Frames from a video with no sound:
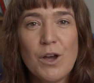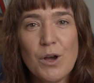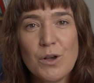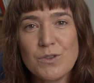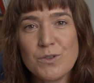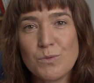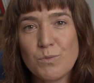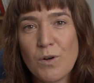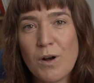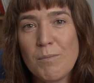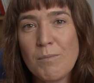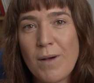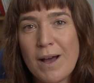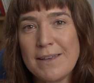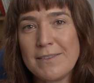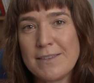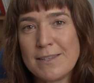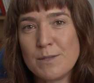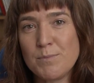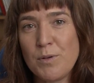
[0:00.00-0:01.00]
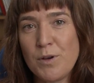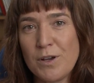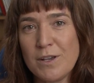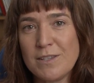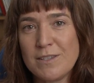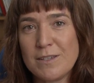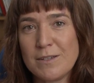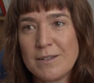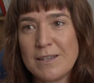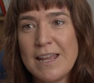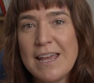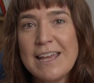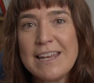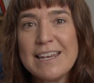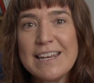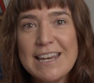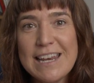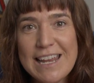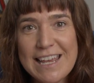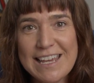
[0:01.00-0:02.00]
So what might this person
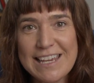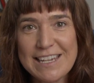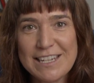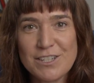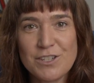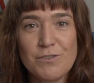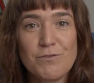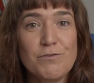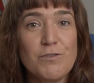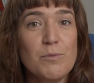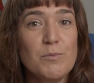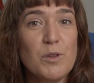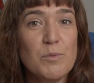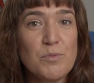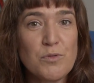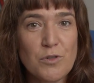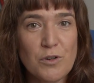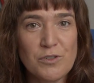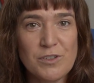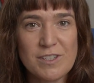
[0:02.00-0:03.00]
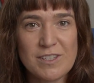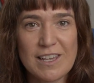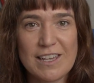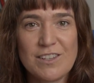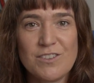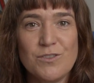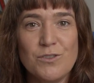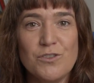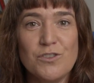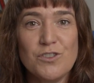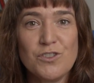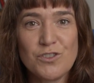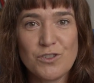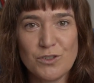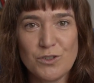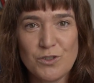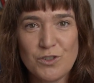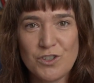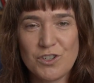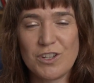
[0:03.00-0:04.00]
need from the process or the
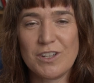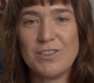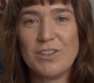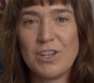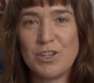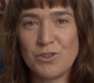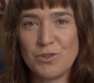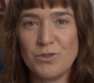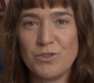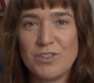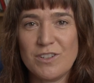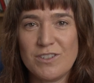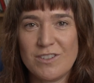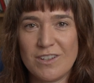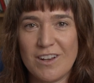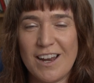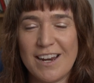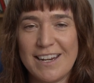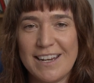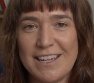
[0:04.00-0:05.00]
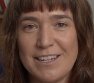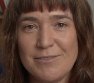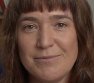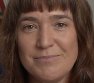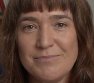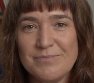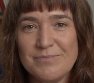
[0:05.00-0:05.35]
solution that you're designing?